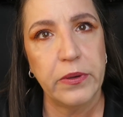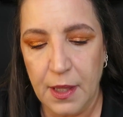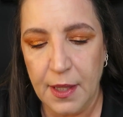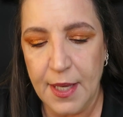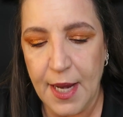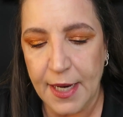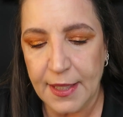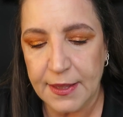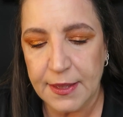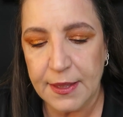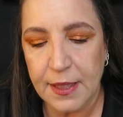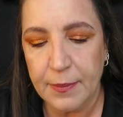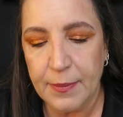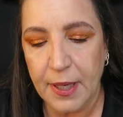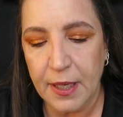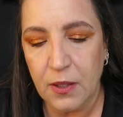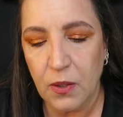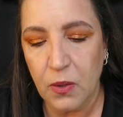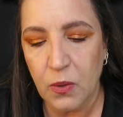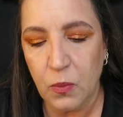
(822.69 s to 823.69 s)
Next time
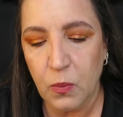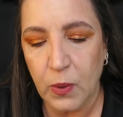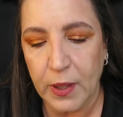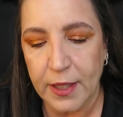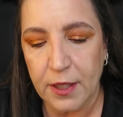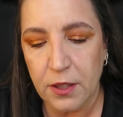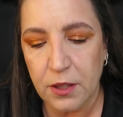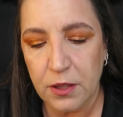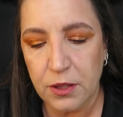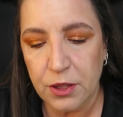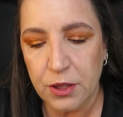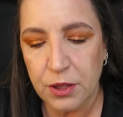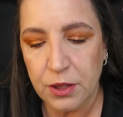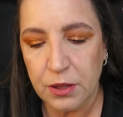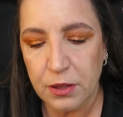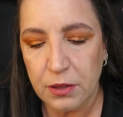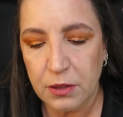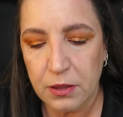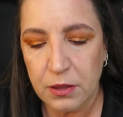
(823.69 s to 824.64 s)
I go to Winners,